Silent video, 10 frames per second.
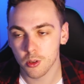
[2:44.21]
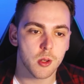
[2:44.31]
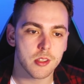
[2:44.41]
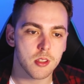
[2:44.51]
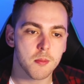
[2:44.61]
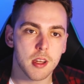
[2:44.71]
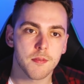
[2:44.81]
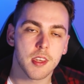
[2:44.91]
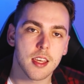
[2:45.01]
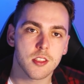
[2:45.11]
So as you might
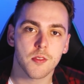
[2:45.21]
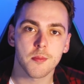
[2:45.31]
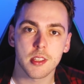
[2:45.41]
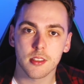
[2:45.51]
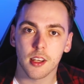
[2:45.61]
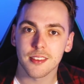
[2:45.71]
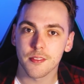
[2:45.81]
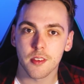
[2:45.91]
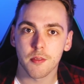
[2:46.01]
have guessed from the title of